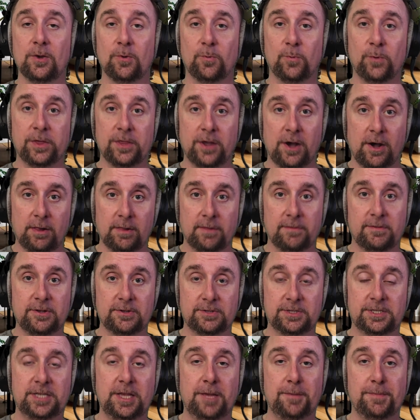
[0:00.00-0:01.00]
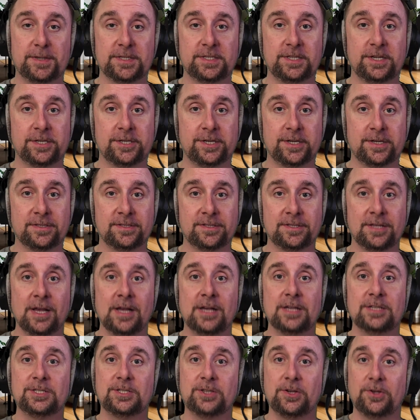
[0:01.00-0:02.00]
with all of those C positions
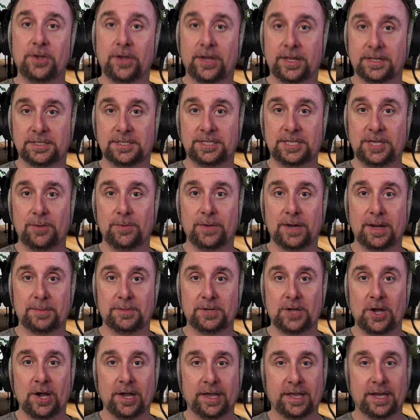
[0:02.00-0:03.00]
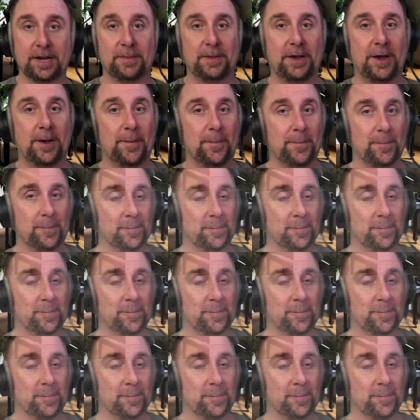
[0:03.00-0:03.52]
so you can see what I'm talking about.